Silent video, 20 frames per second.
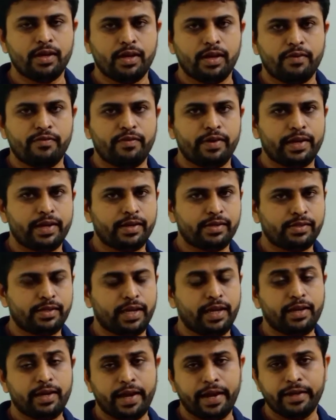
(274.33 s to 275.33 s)
whereas
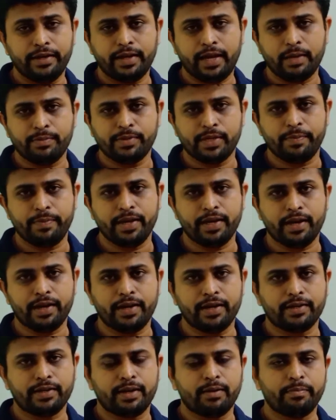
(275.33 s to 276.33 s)
in N type
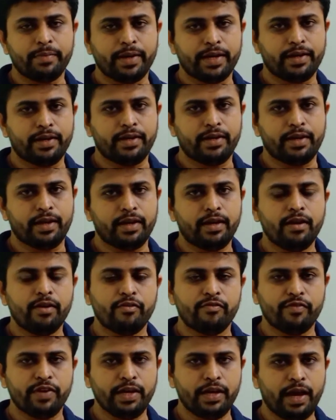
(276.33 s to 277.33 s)
semiconductor material
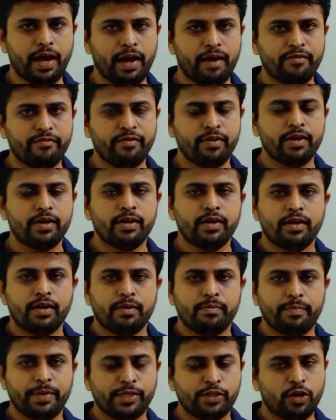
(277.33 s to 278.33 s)
we have
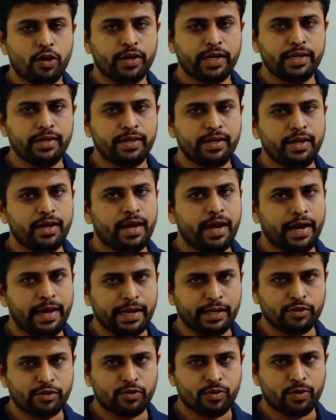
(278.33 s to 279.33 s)
majority
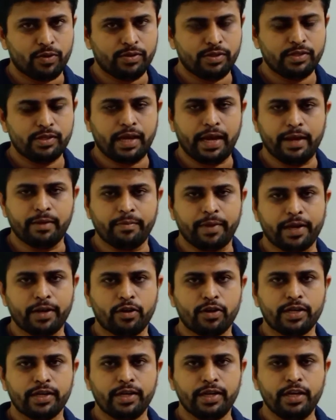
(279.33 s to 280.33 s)
electrons and
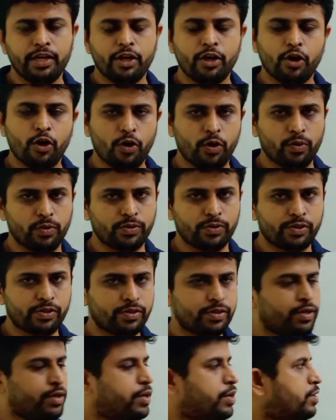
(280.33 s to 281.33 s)
minority holes.
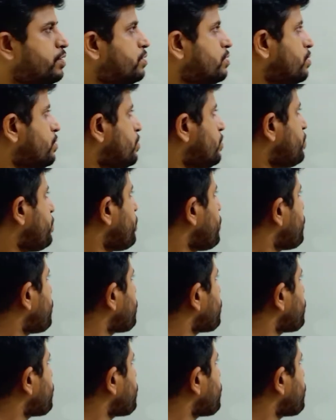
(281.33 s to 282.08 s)
So